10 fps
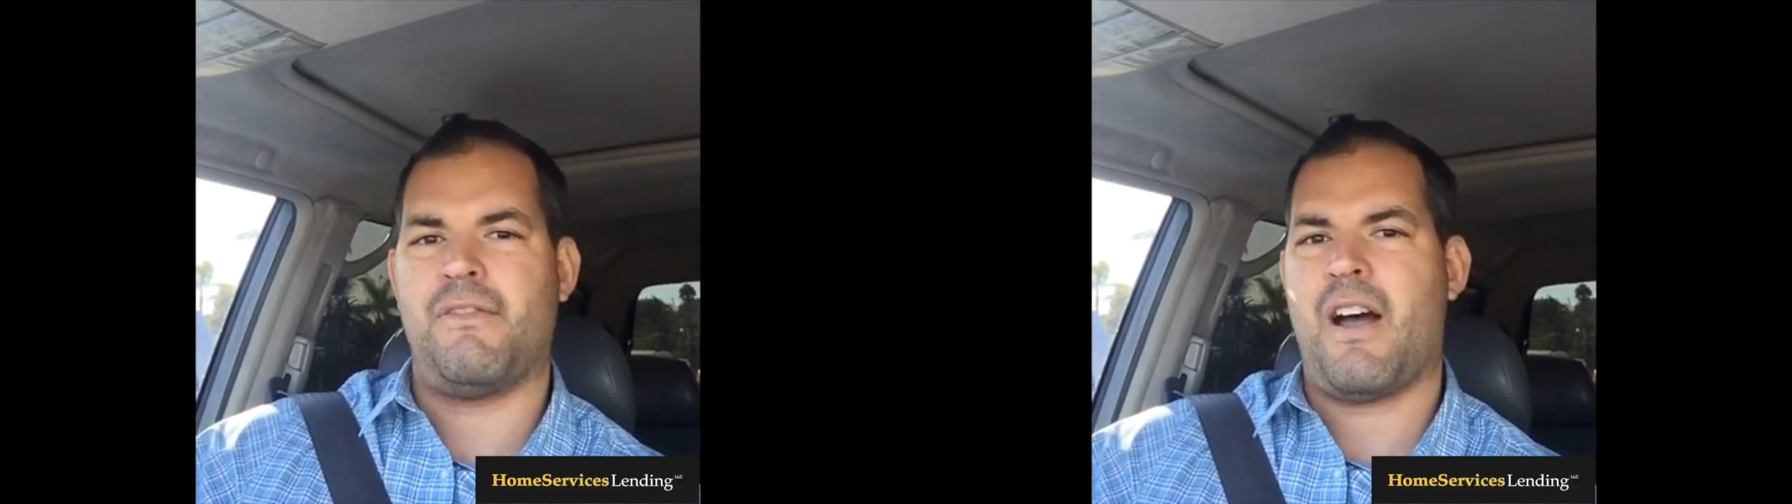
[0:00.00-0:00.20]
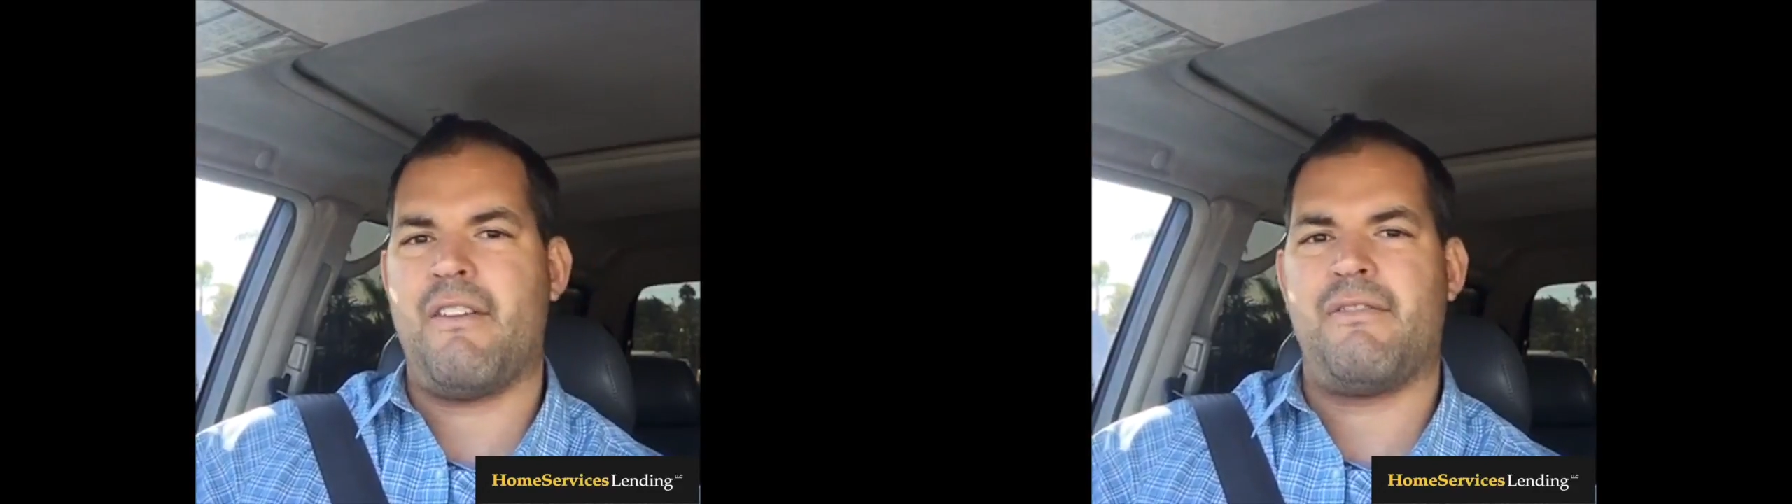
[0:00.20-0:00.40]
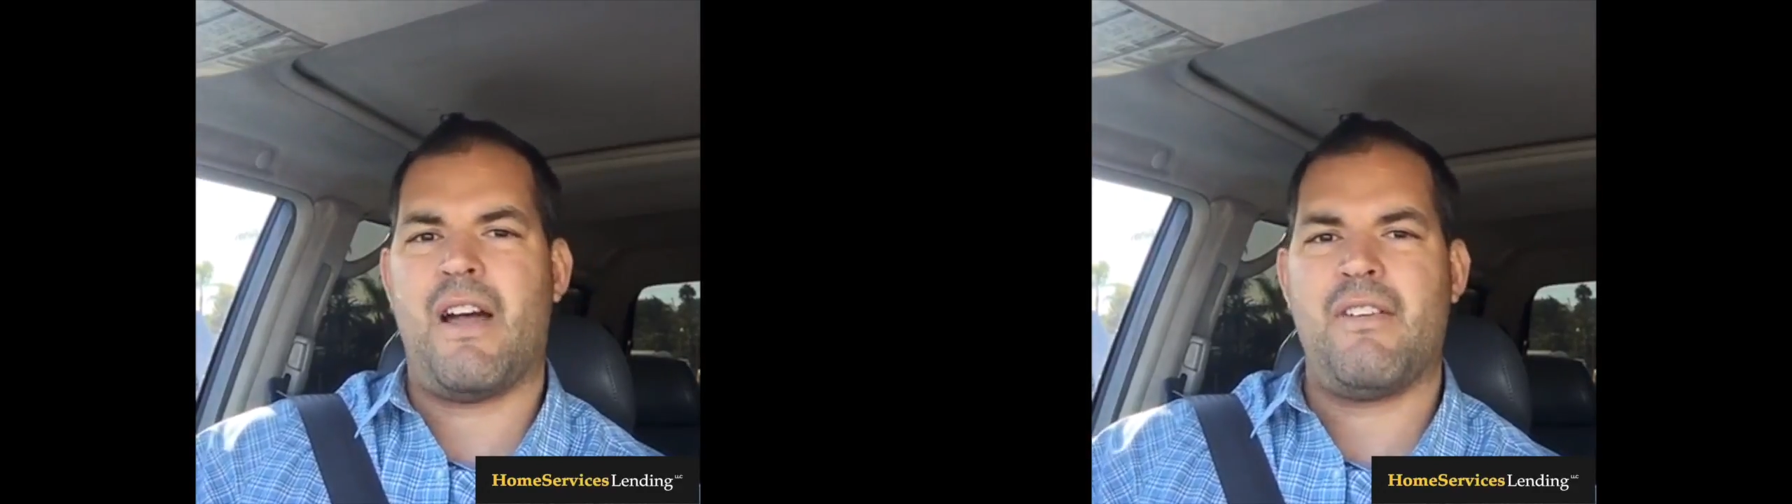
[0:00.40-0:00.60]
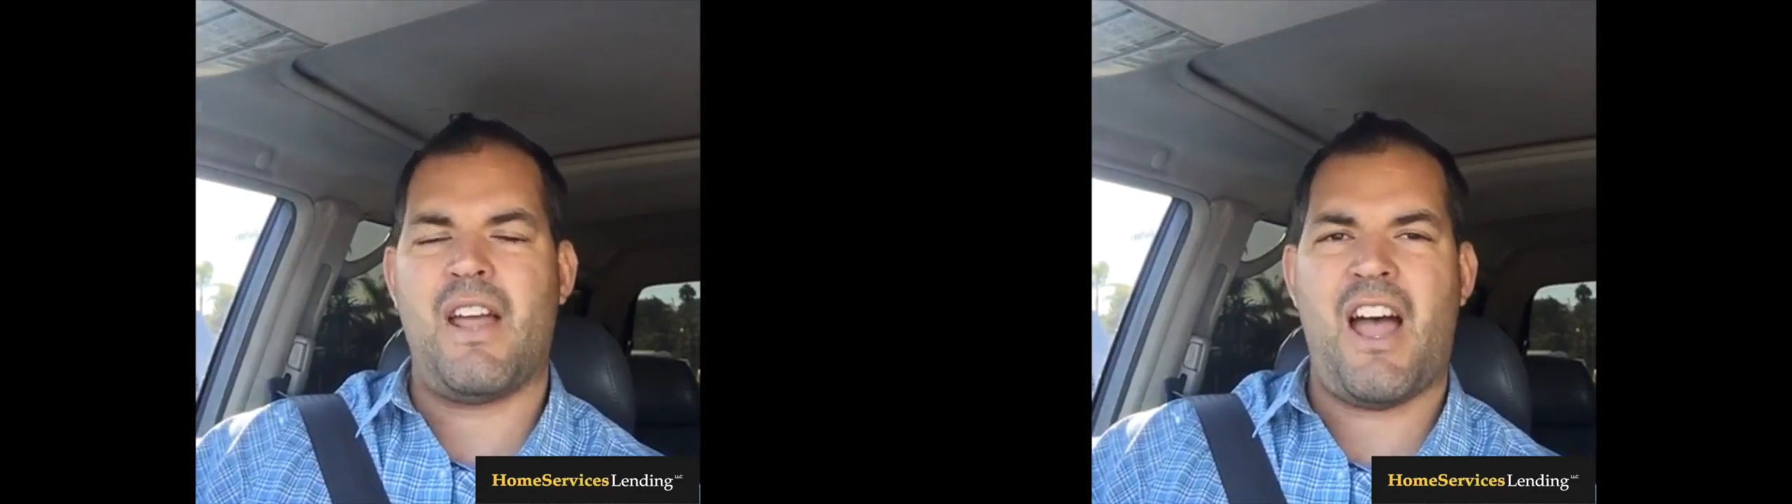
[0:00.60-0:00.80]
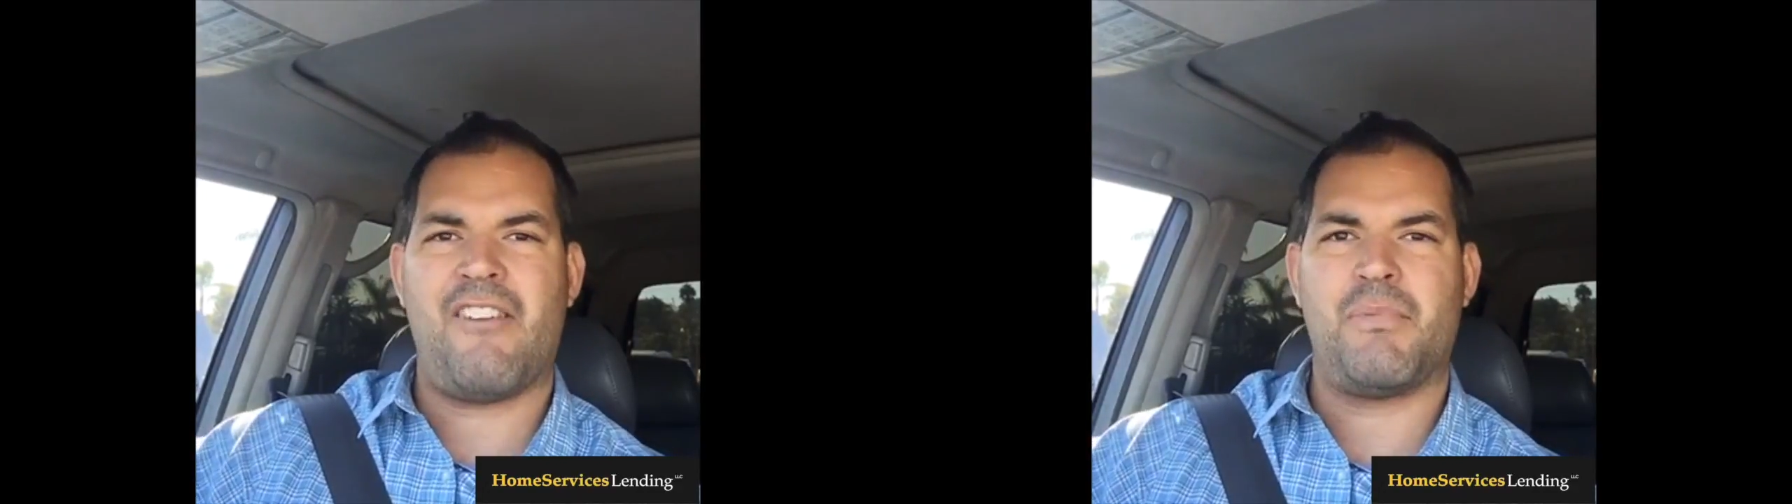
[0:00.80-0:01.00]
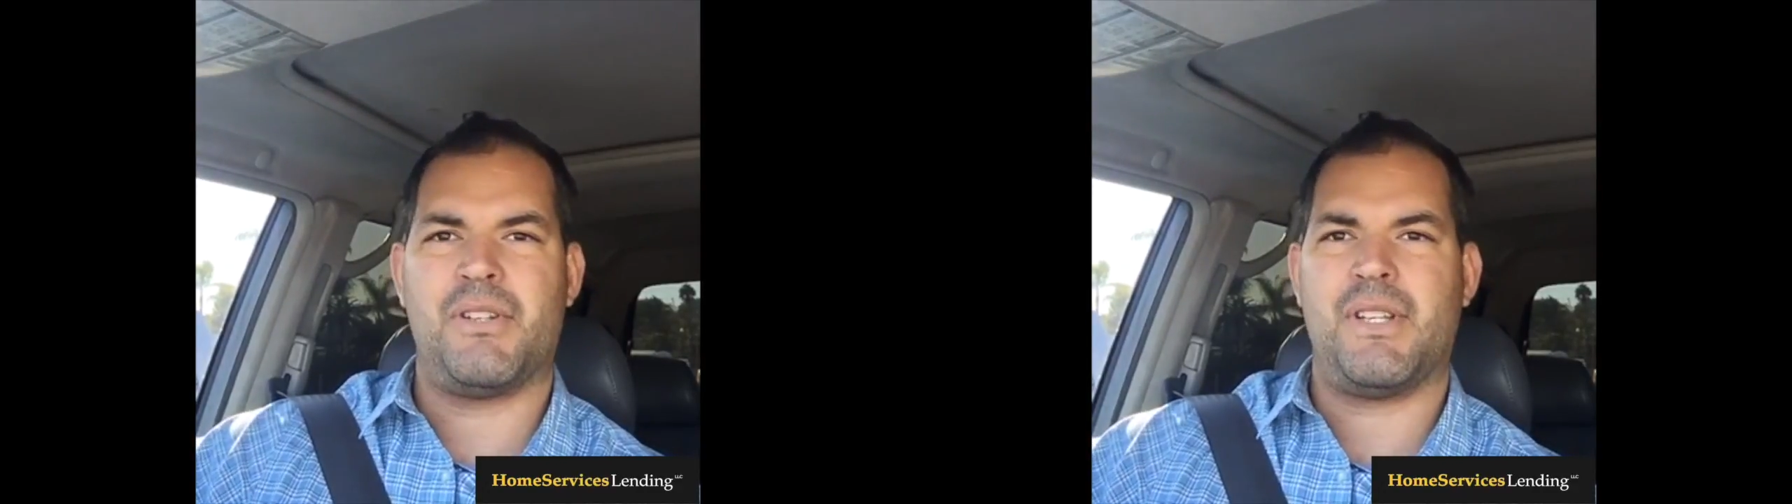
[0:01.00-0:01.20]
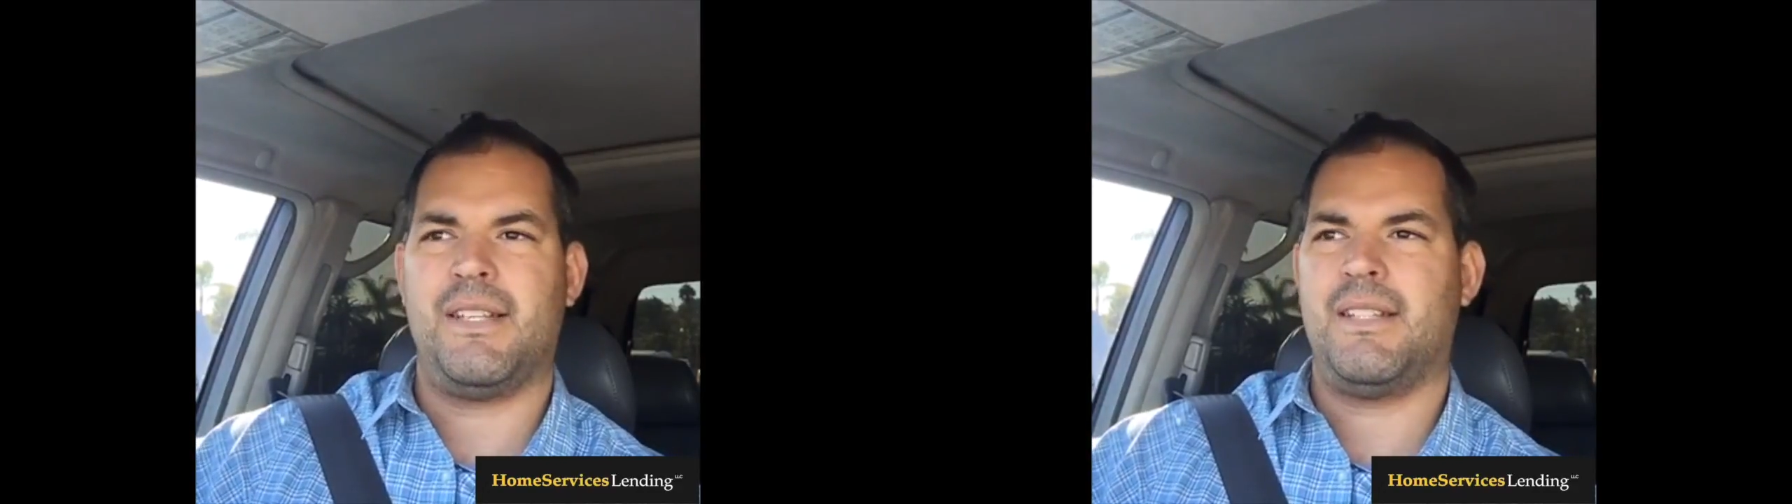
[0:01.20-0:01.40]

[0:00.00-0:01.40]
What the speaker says: 5.5%